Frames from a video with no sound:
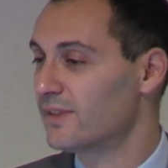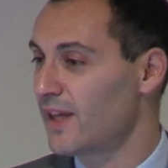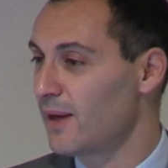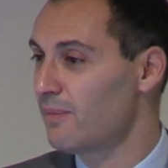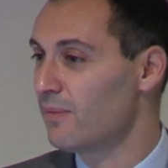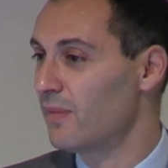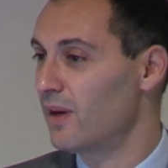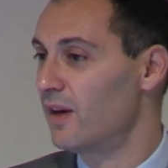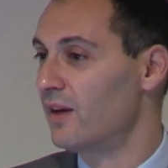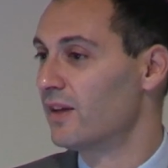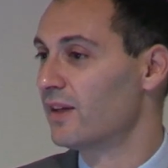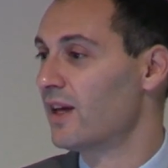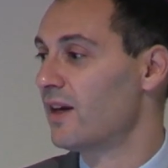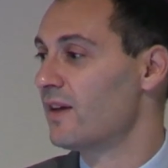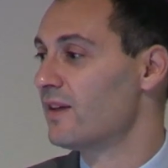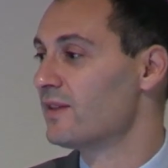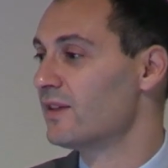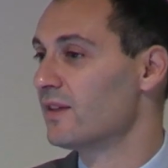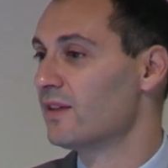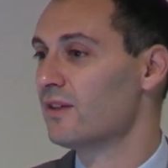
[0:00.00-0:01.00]
Denmark?
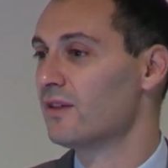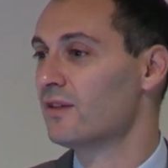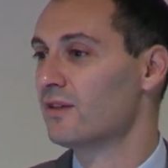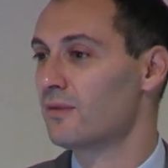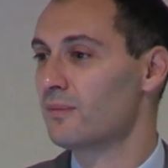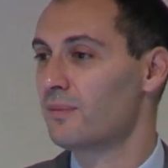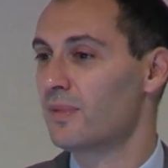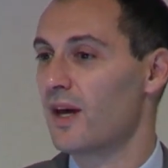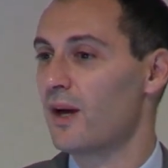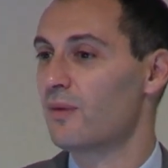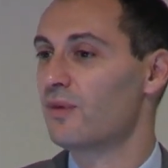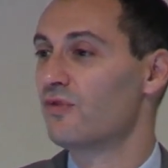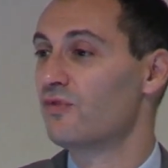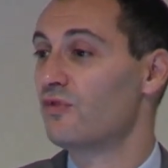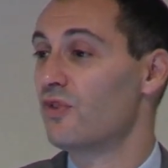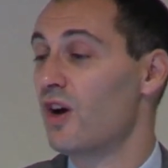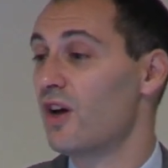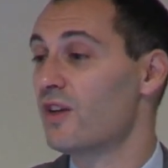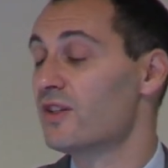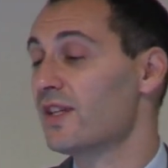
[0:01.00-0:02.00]
How does England compare with
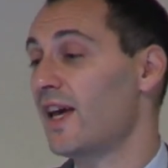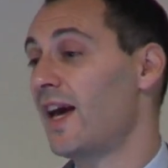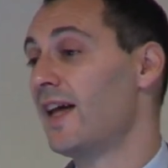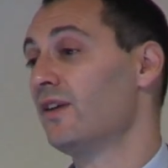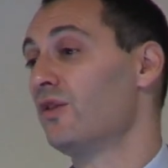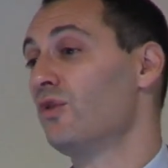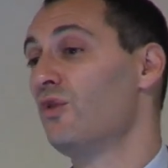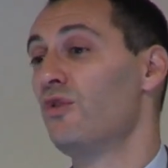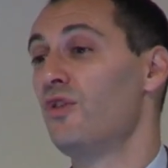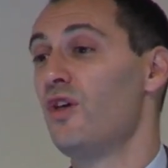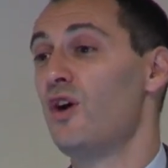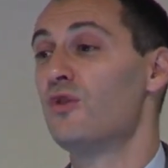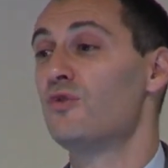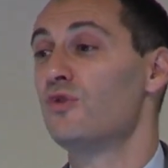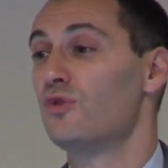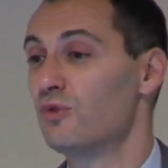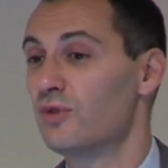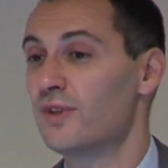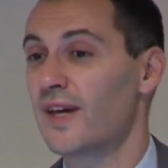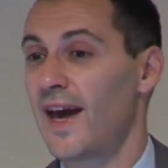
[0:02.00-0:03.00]
France? And although
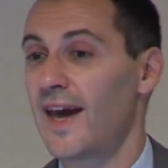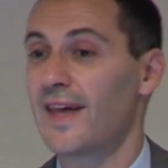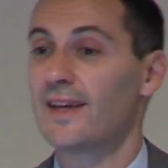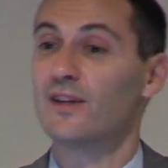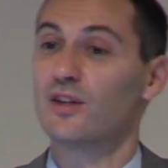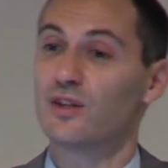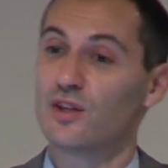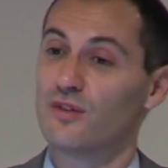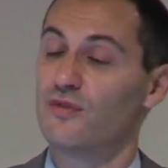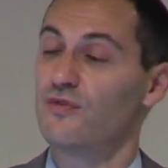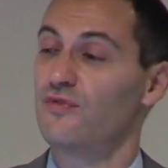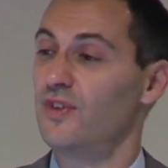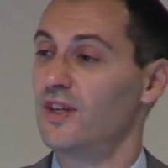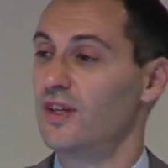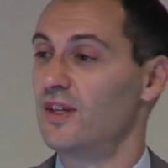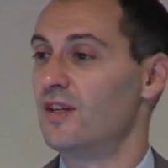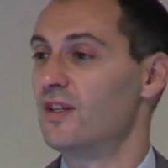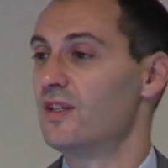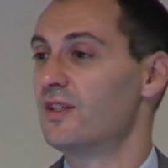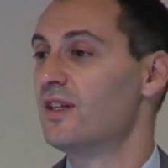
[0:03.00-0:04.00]
you can look at
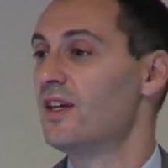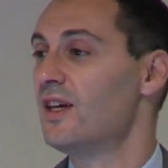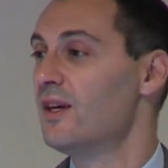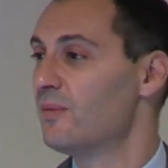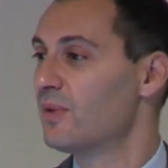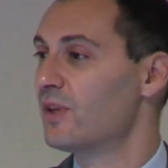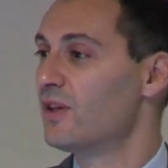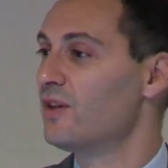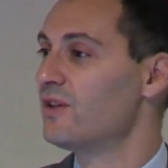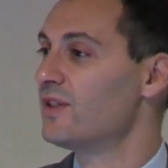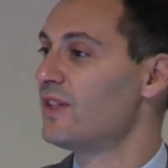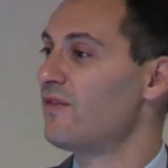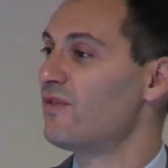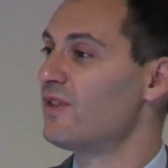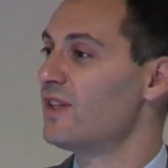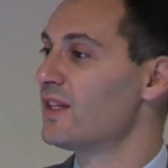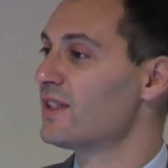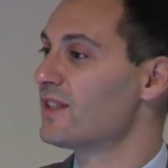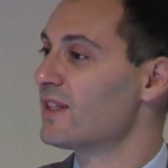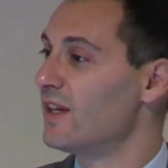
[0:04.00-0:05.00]
figures, because
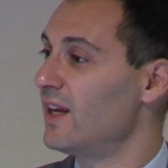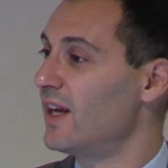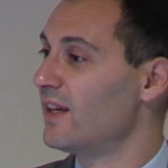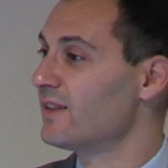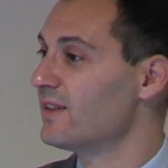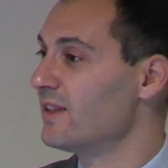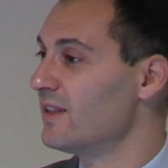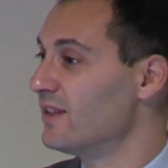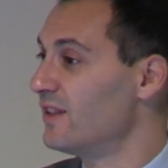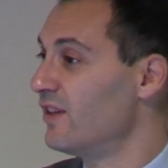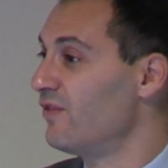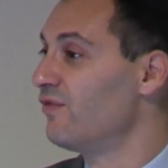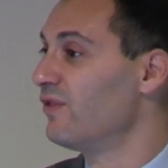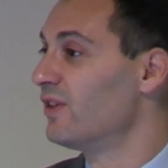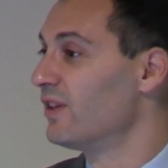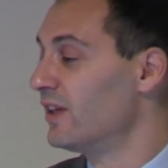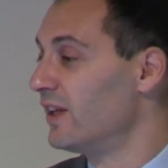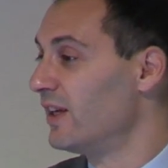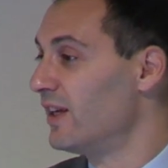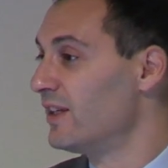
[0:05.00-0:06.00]
everything's collected
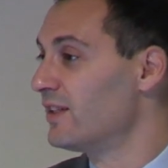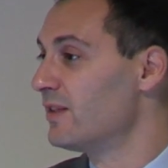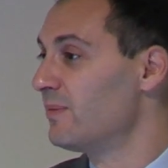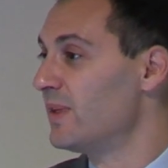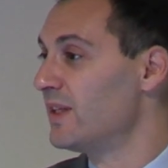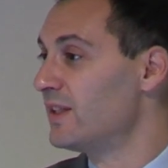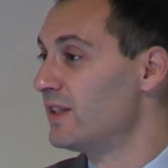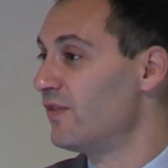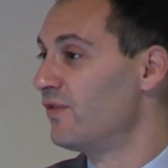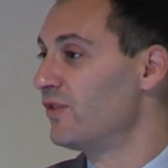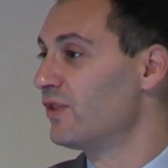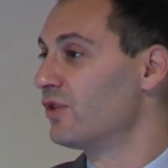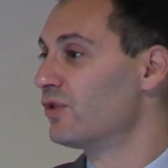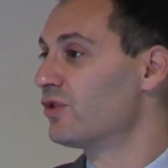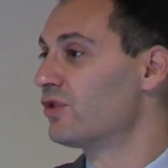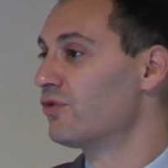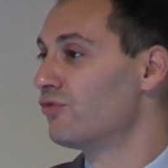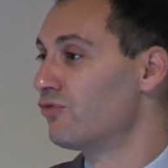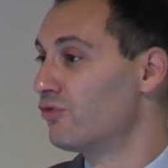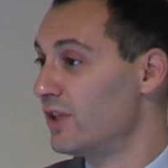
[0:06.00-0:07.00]
differently, it's a bit
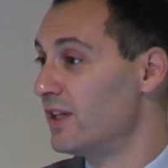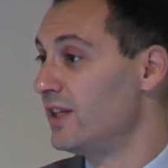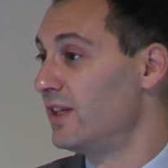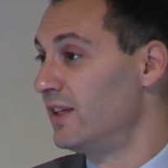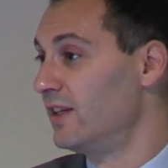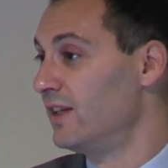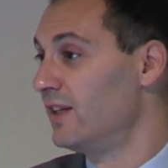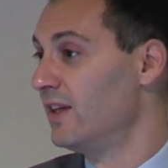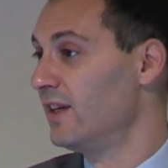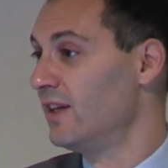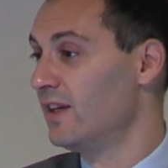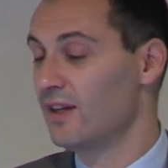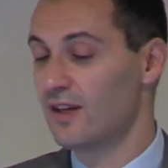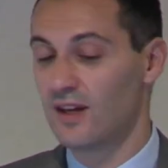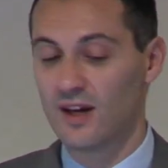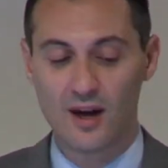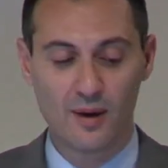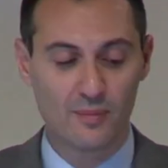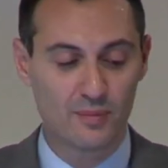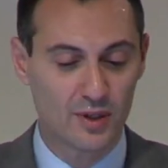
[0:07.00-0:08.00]
difficult to really
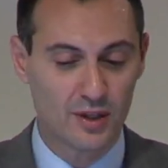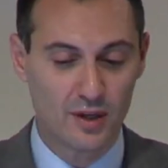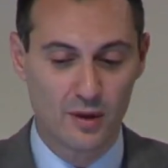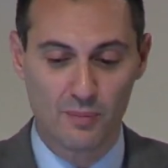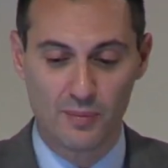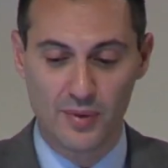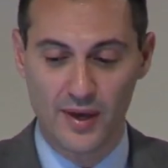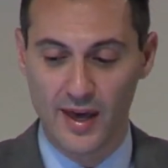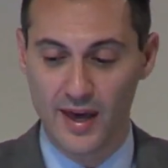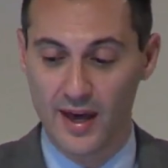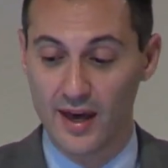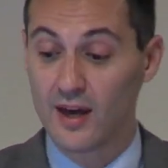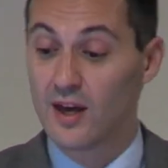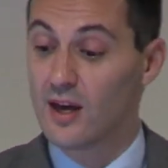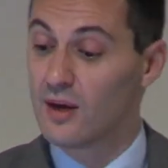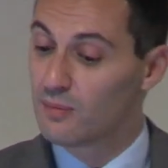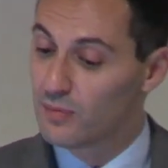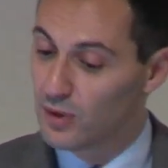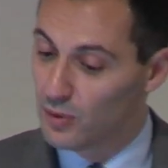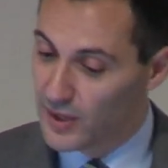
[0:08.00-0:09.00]
compare.
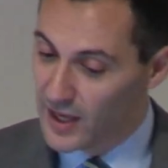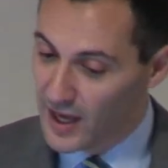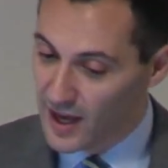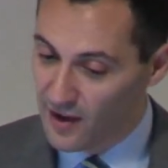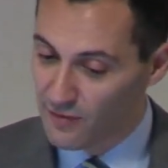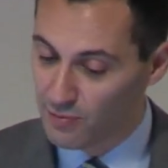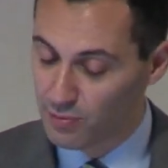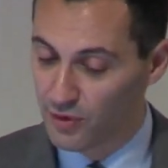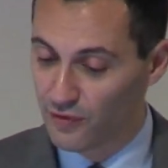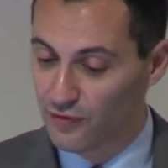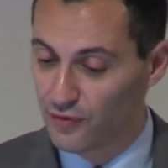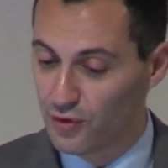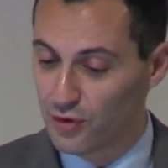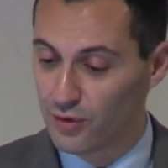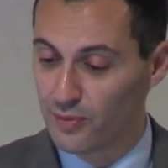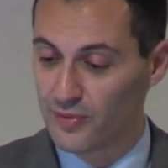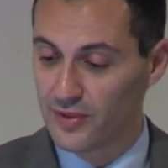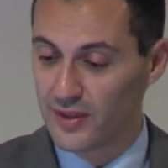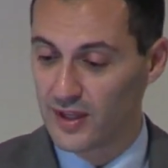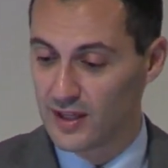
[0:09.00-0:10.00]
But we have
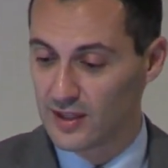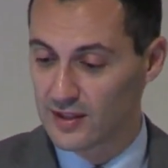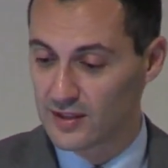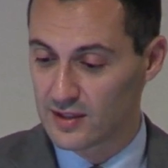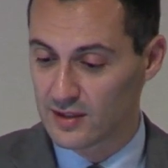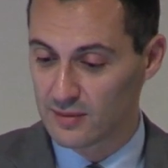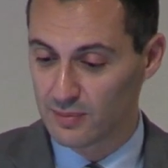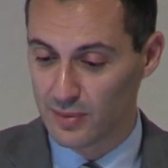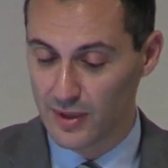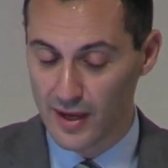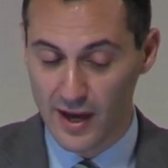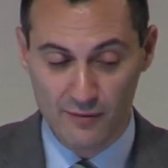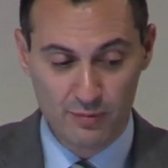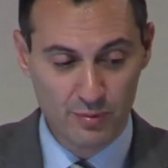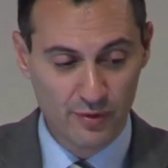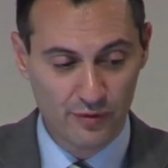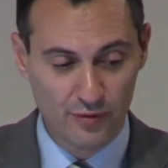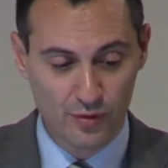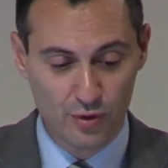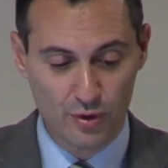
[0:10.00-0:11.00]
performed
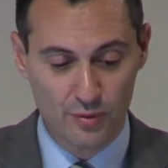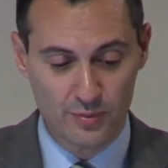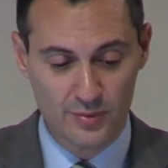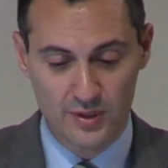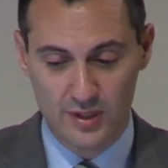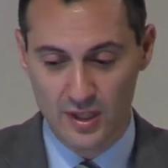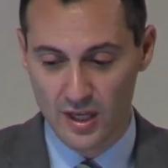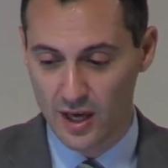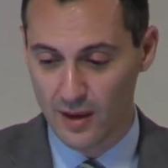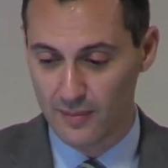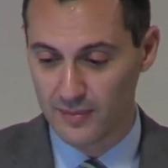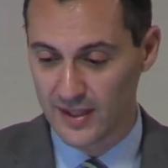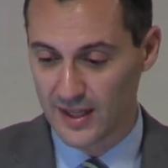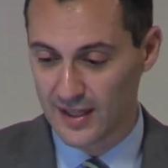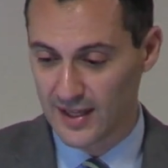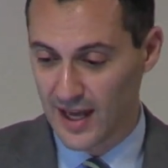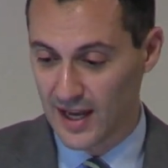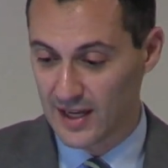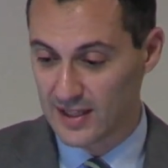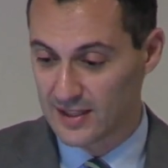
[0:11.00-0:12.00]
the
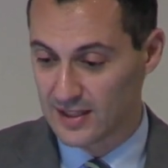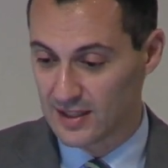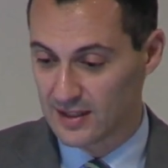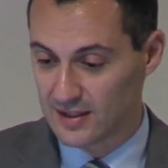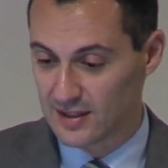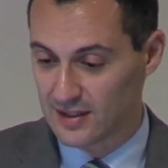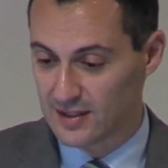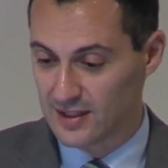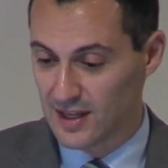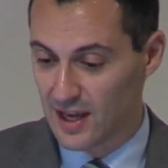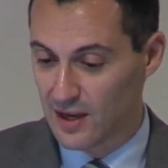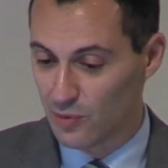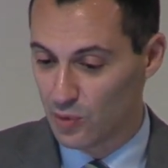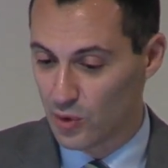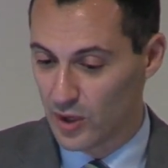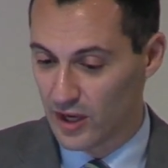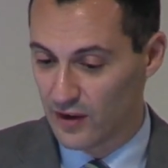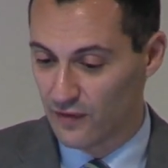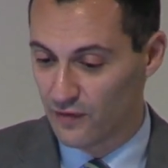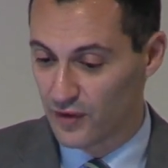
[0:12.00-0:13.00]
analysis the same
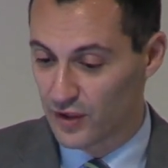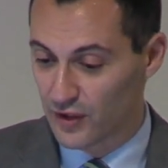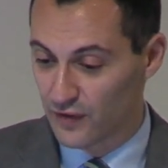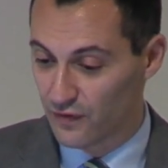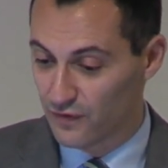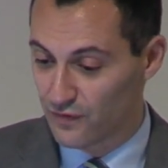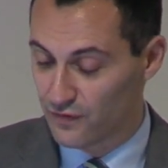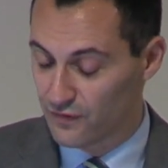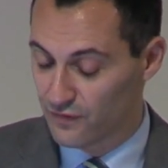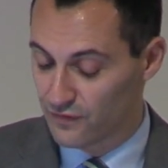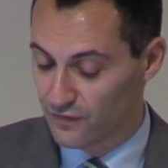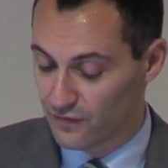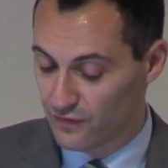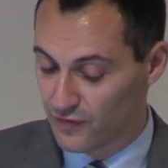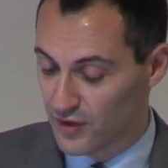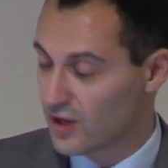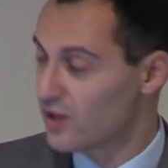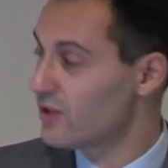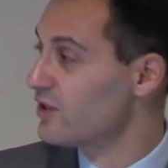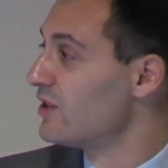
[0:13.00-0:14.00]
way for the
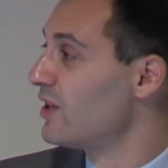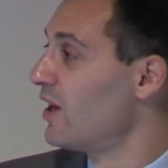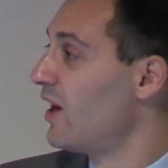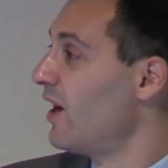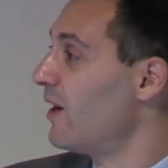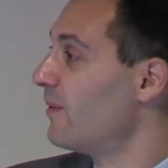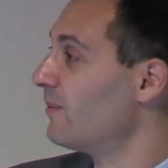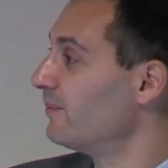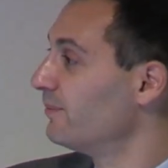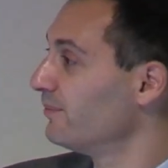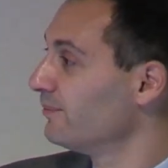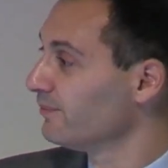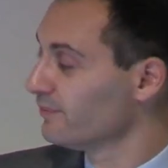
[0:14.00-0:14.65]
first time.